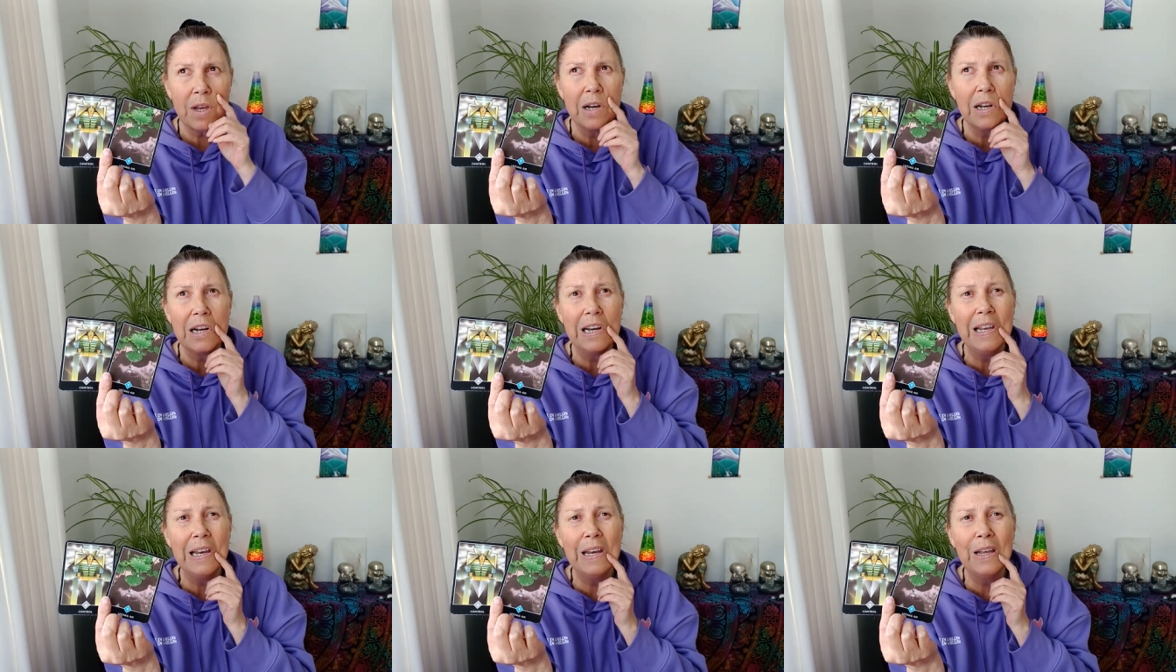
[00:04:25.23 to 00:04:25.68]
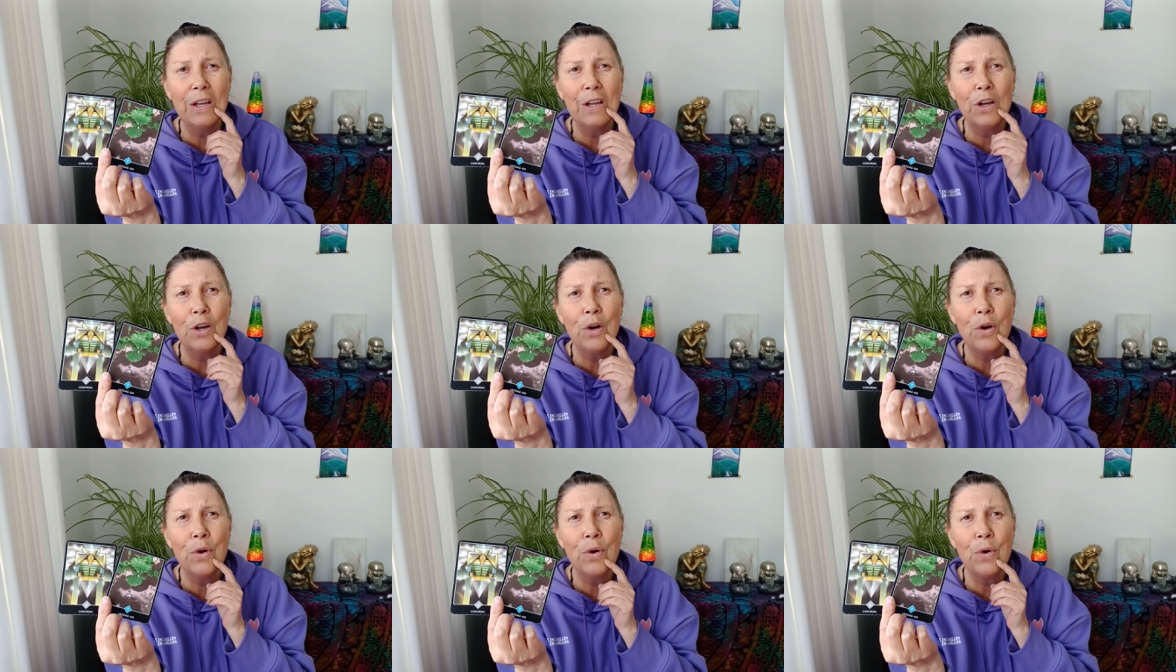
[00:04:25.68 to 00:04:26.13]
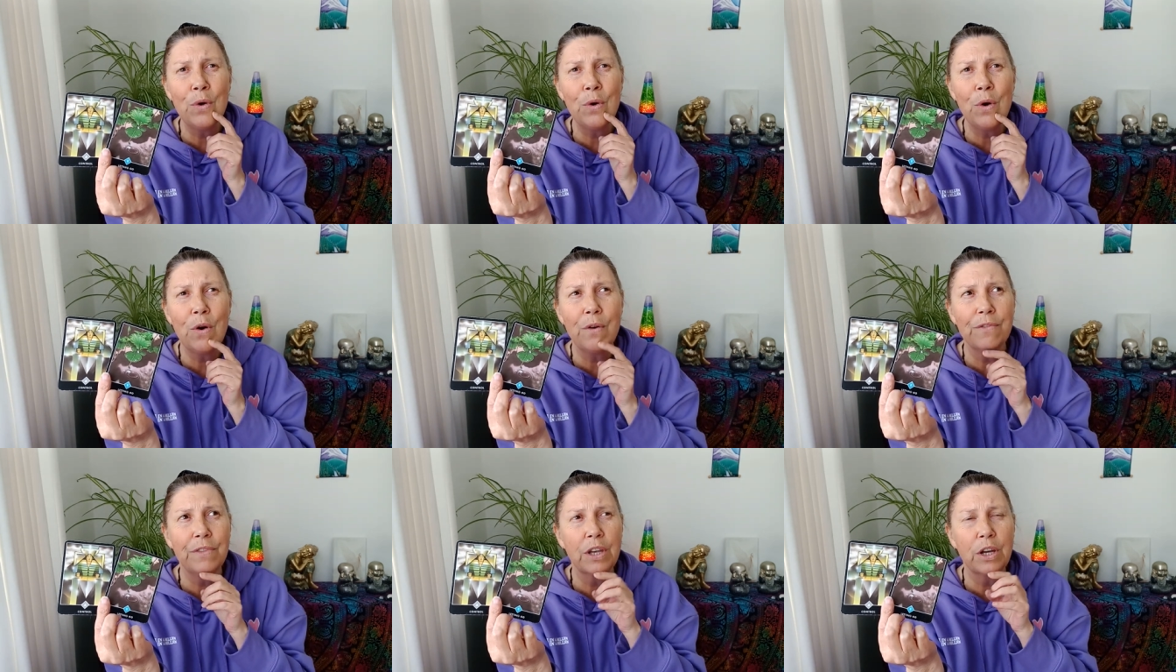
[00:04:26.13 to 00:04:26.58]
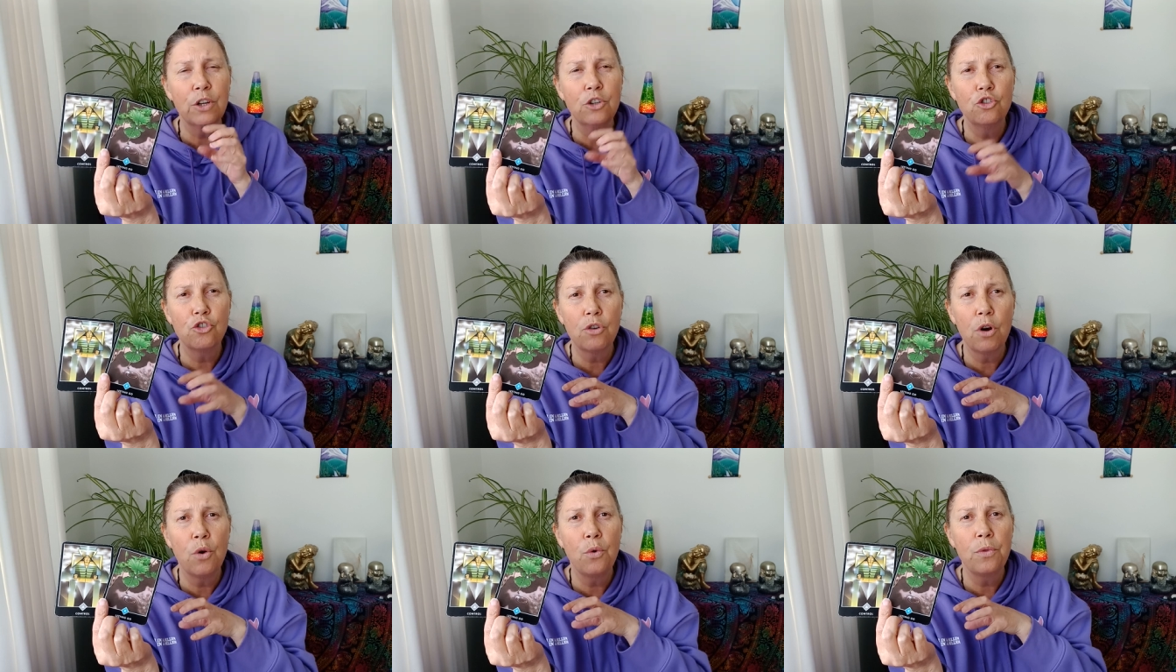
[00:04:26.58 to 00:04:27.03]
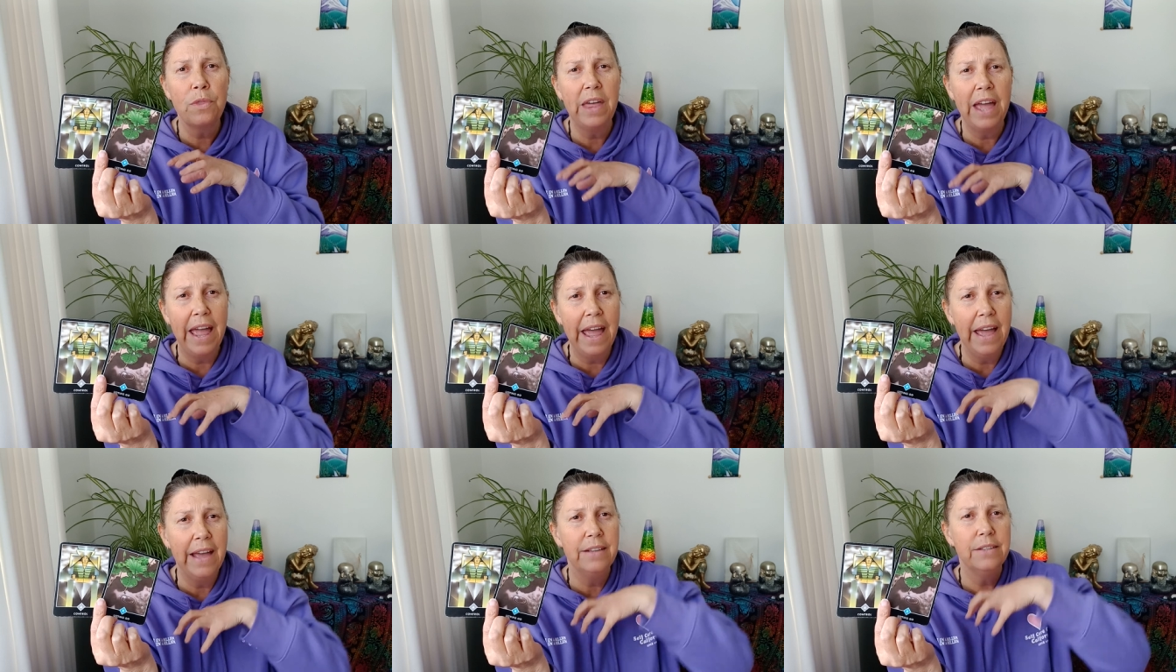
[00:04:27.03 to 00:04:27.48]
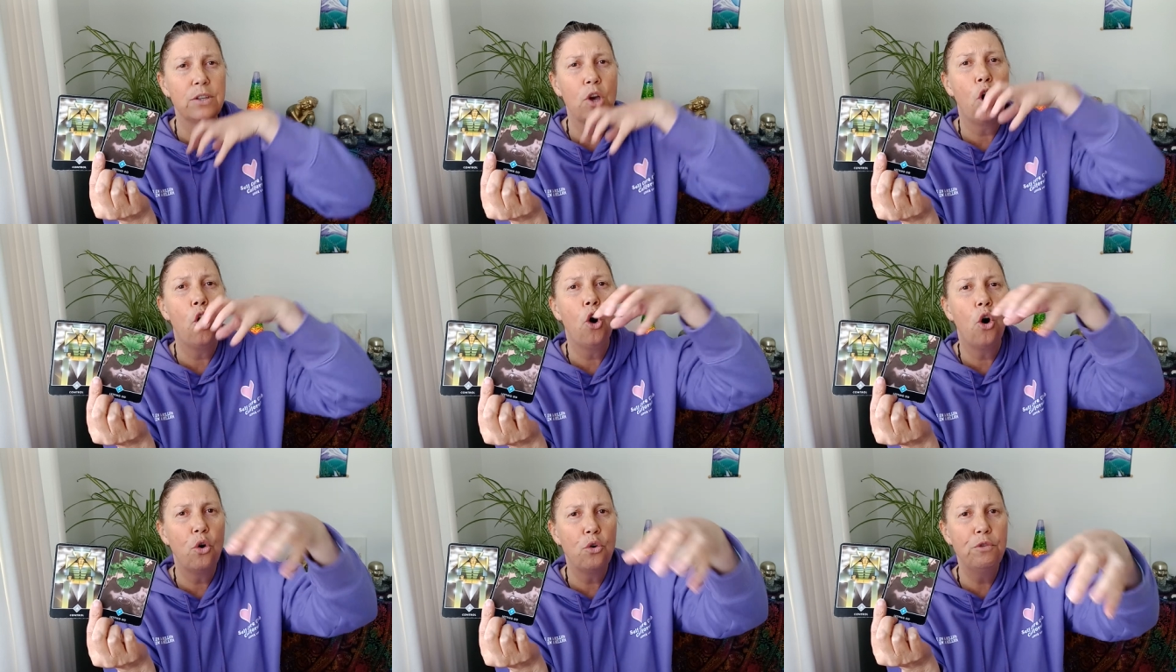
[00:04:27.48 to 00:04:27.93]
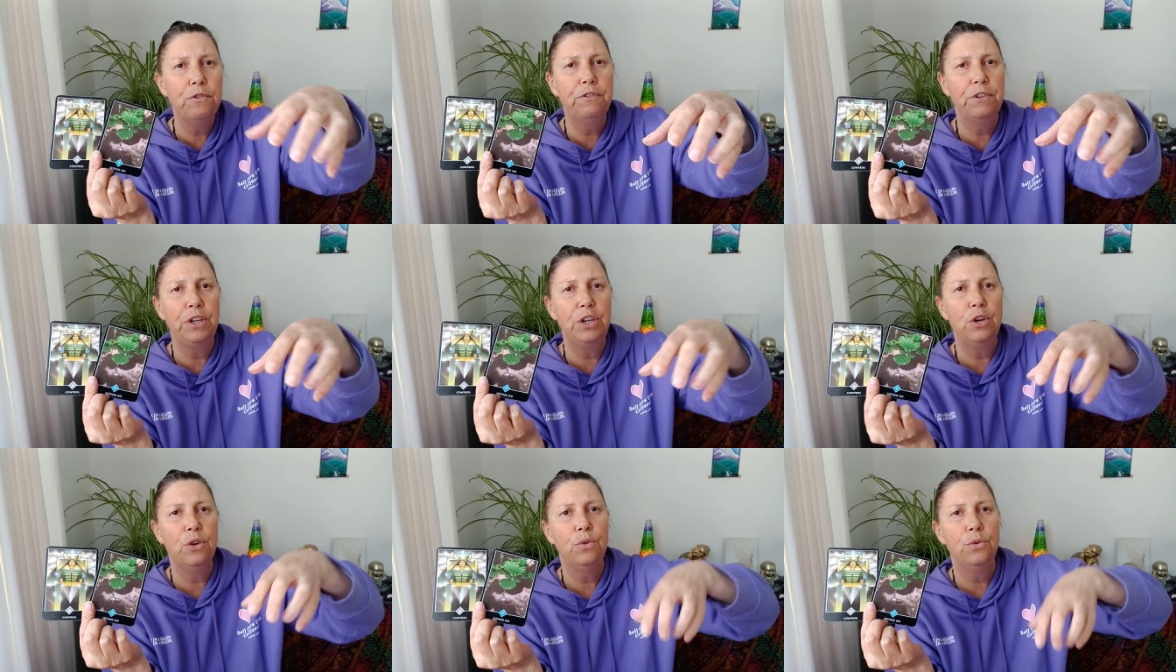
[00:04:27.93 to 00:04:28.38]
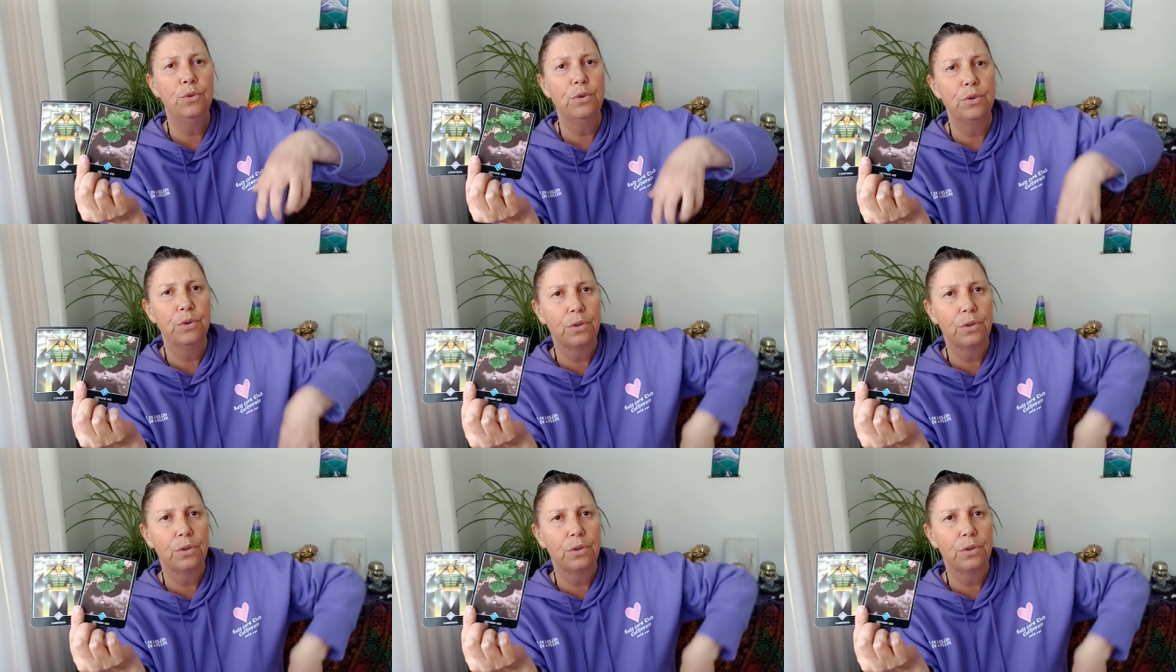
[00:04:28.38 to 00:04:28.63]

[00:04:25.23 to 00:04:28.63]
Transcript: letting go of the control that has over you